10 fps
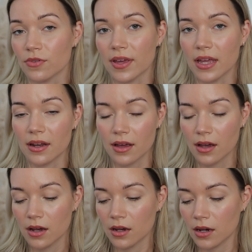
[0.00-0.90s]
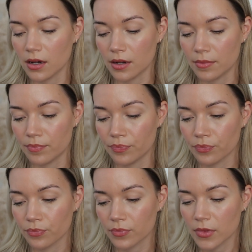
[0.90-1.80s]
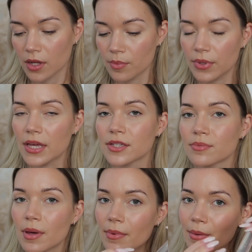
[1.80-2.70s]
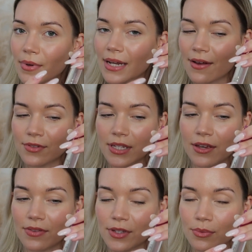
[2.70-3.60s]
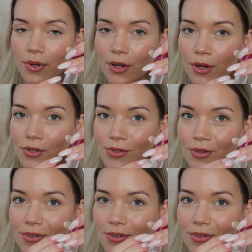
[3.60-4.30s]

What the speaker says: it. But yes, maybe I'm gonna have to give this one a go soon.